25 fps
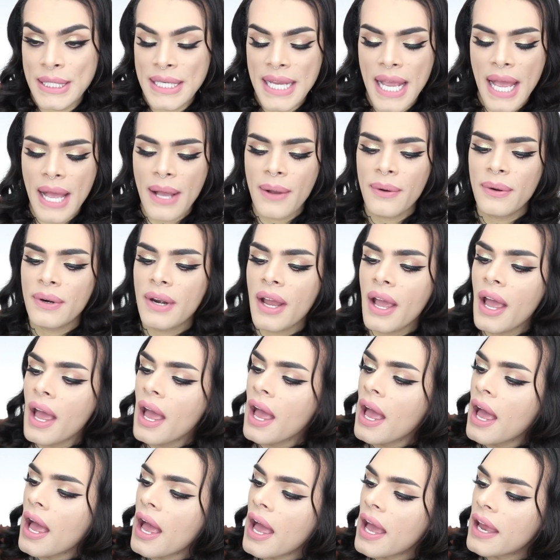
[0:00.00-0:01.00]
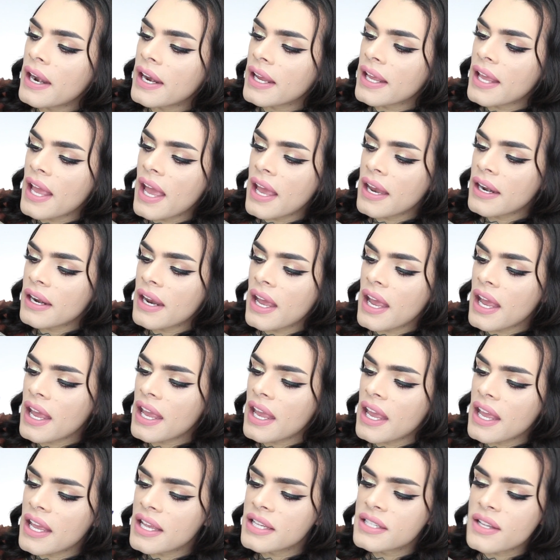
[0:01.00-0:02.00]
down, and again,
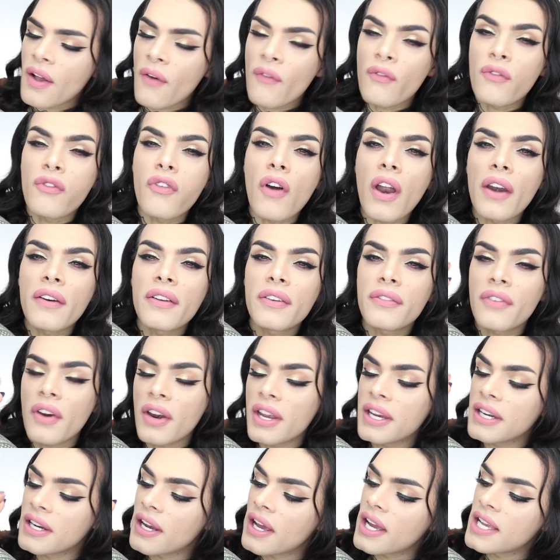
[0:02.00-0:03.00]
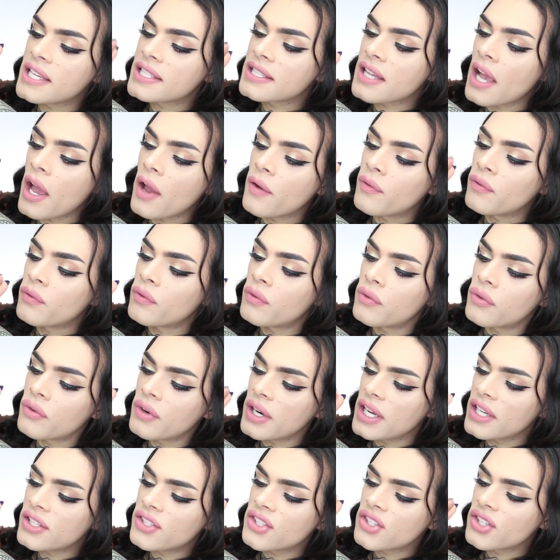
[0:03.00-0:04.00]
it is very, very nice and
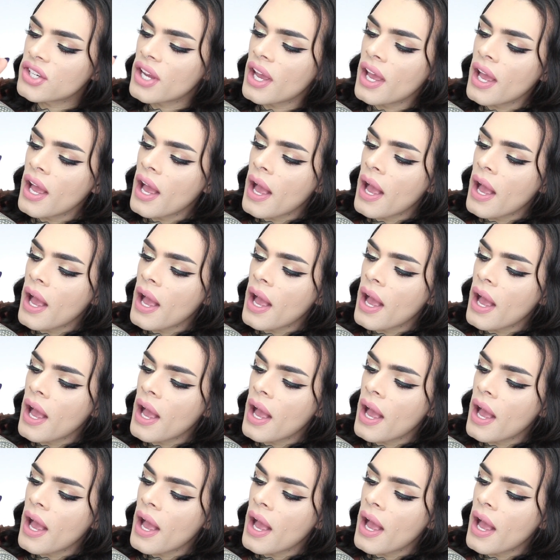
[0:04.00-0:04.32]
rich,